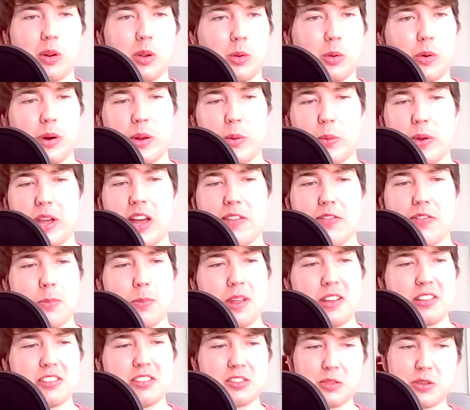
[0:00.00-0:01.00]
we have a
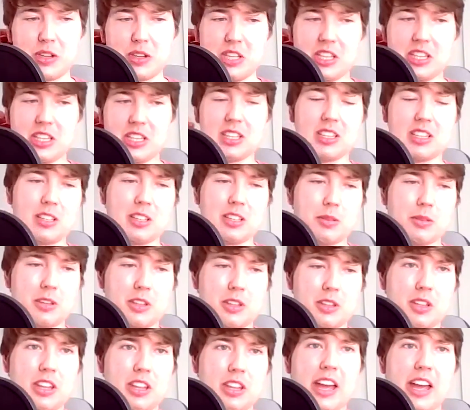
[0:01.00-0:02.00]
mystery
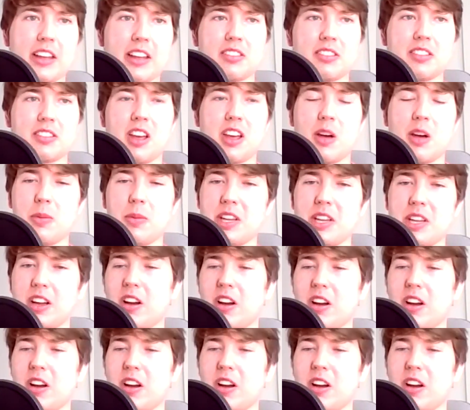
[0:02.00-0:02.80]
guest coming